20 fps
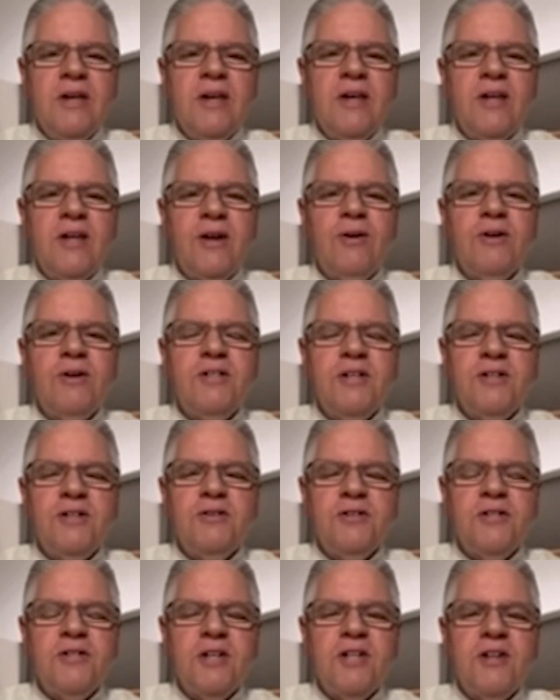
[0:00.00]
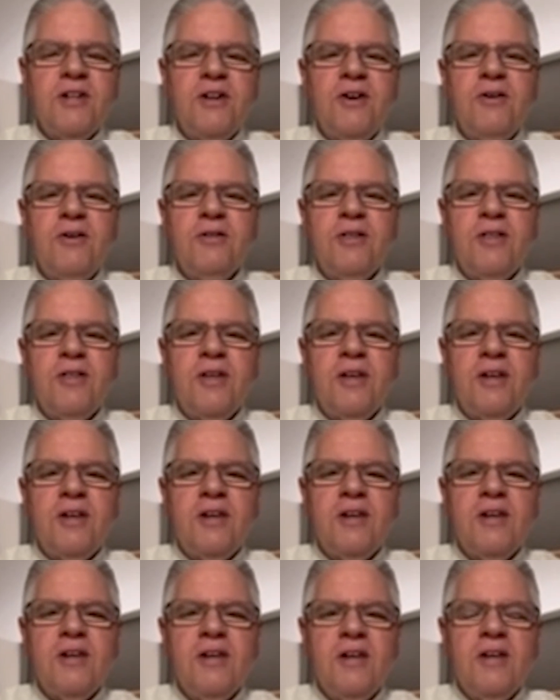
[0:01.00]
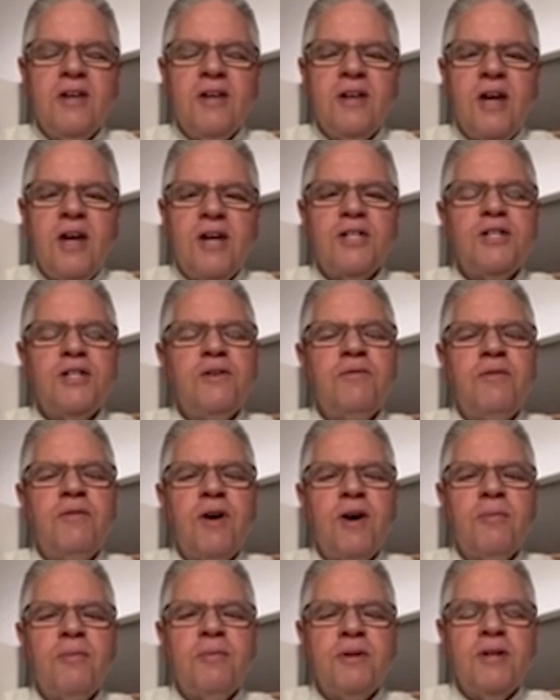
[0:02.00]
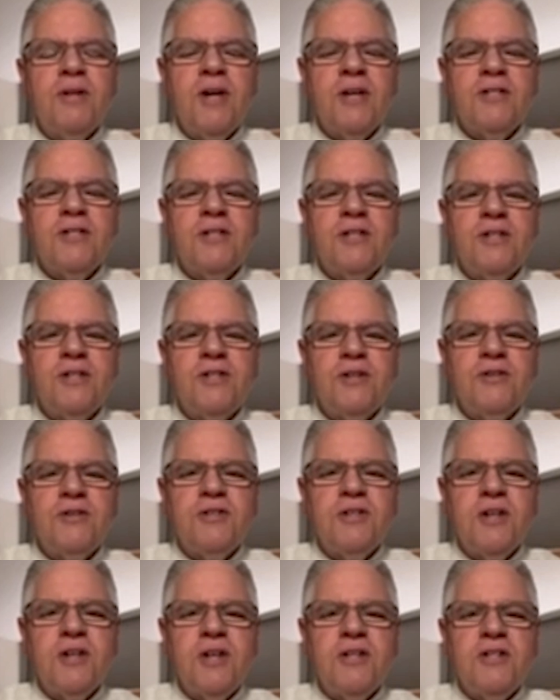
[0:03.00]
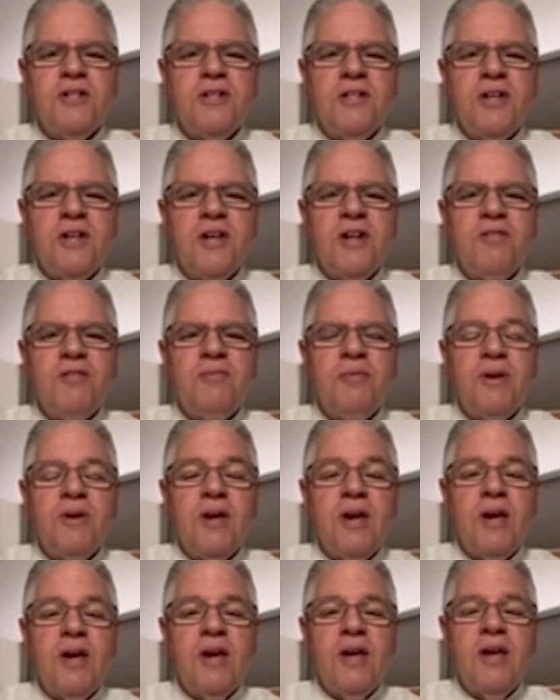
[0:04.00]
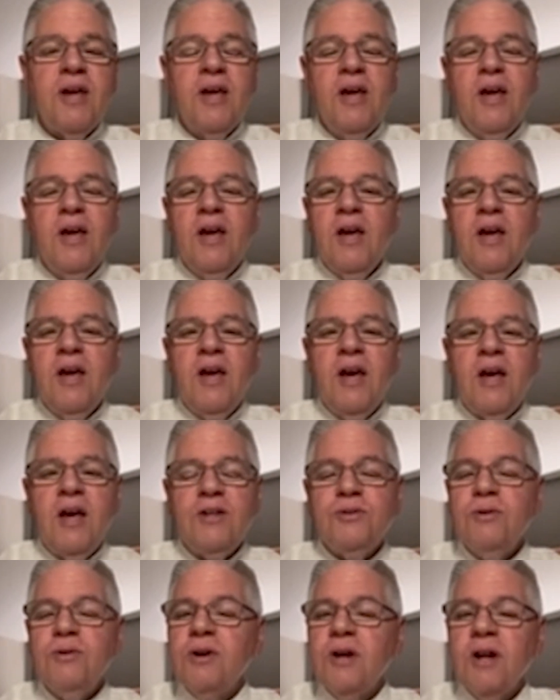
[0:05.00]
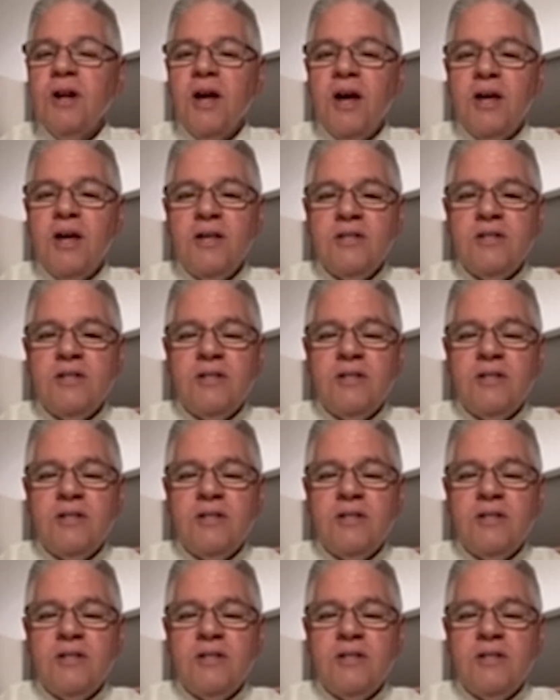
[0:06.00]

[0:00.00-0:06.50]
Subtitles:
You know, it's interesting to note the National Fire Protection Association, the NFPA, has organized